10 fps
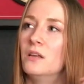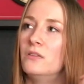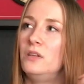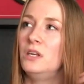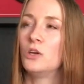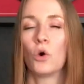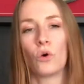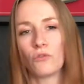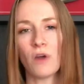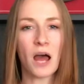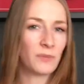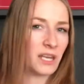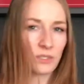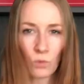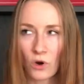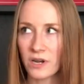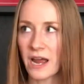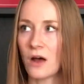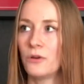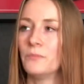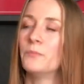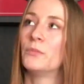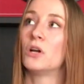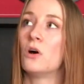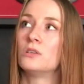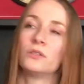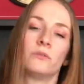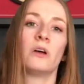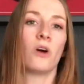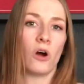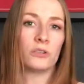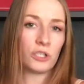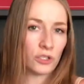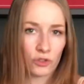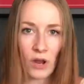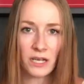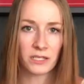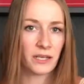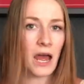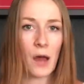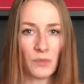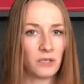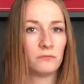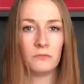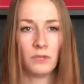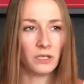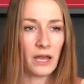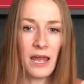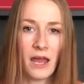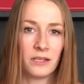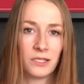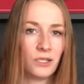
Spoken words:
the cord wrap gets worn down, but also there are just strikes that happen in the hands.